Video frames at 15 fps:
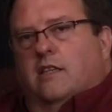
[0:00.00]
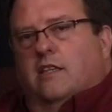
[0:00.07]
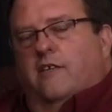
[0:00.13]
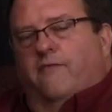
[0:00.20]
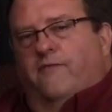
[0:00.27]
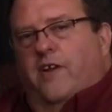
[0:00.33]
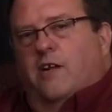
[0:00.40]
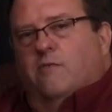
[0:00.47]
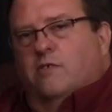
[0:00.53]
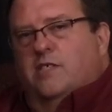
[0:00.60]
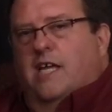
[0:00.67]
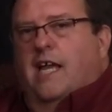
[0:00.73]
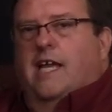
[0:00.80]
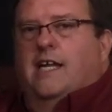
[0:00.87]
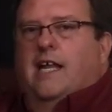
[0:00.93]
the Federals
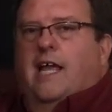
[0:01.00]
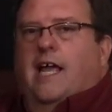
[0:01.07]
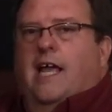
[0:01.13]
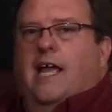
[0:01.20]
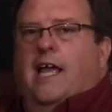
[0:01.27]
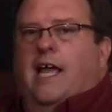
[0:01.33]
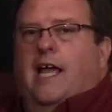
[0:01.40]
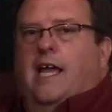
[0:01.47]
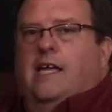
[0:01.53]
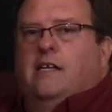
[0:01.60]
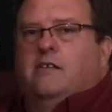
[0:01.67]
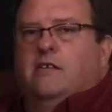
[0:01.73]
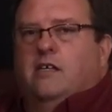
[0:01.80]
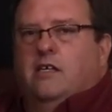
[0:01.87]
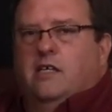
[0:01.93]
had a
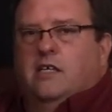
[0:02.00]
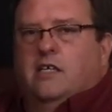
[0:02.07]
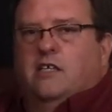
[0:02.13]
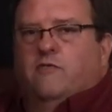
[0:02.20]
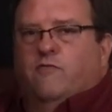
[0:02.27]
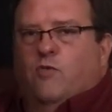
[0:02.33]
ton of